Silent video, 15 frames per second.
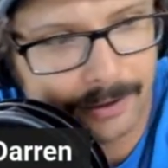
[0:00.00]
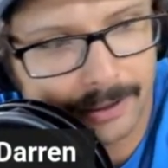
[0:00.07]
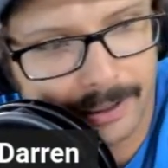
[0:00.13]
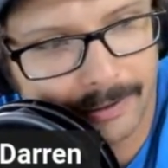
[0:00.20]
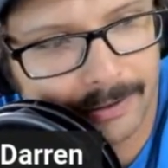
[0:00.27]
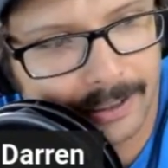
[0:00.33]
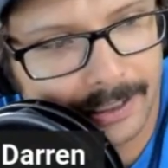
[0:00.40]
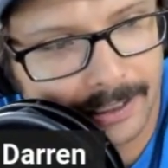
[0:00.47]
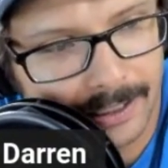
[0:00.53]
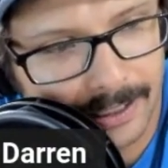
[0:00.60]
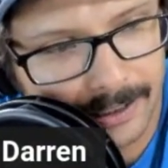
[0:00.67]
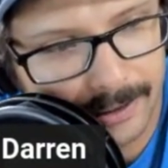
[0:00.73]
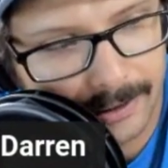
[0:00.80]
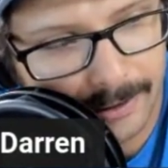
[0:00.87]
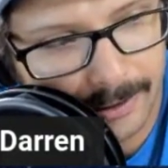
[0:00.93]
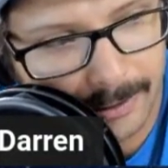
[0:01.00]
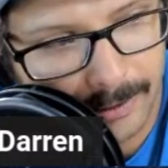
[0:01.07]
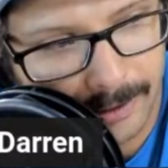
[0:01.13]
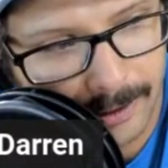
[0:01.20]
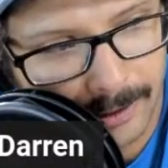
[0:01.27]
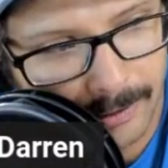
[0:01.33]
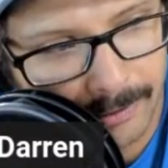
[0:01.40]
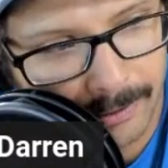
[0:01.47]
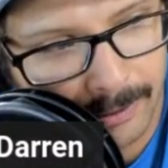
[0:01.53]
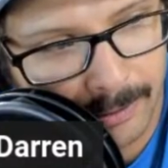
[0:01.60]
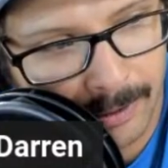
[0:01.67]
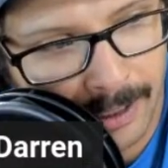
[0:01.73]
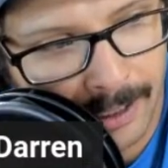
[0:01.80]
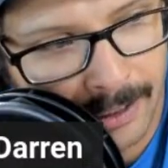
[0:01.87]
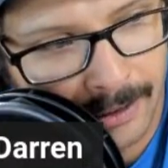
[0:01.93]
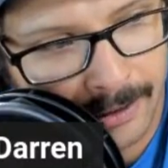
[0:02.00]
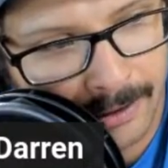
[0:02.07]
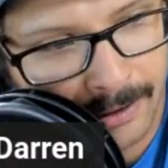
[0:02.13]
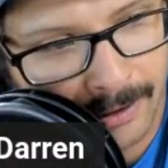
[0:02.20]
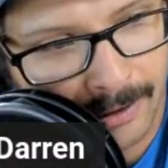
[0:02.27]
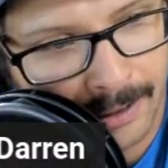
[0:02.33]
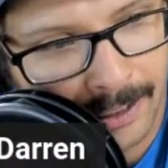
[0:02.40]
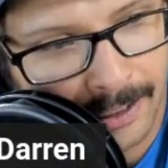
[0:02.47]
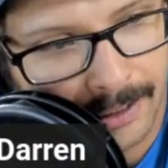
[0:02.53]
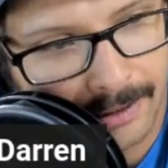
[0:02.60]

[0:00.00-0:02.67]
living in like the studio for a while and all that,